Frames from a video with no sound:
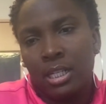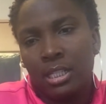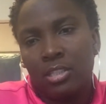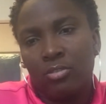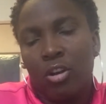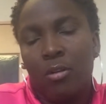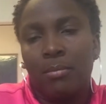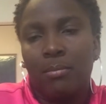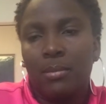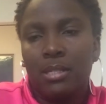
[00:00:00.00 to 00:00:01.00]
It's
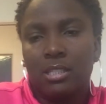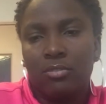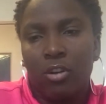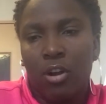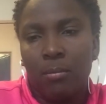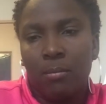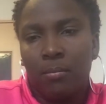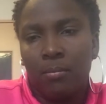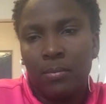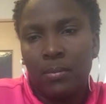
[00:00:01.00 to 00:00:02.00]
from, it's from,
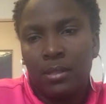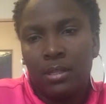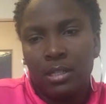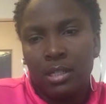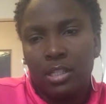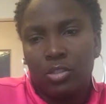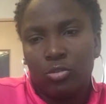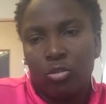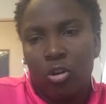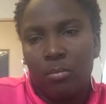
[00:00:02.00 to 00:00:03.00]
it's
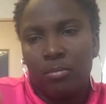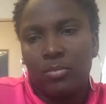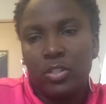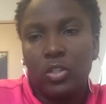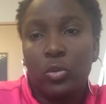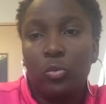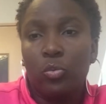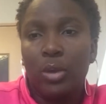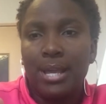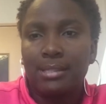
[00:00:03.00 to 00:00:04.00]
from the
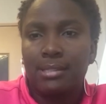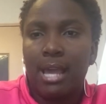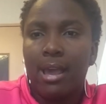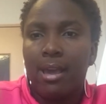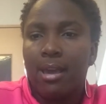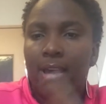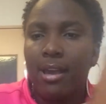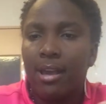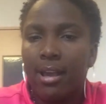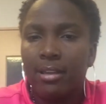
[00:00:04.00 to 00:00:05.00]

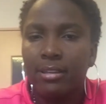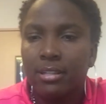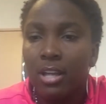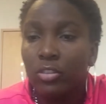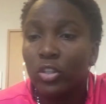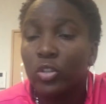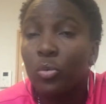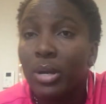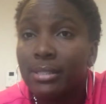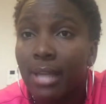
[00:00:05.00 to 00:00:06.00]
USA. The
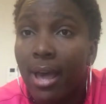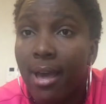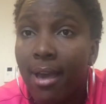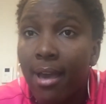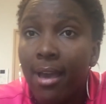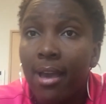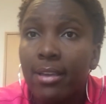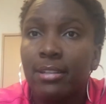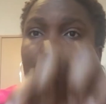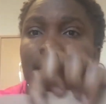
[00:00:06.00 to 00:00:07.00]
USA.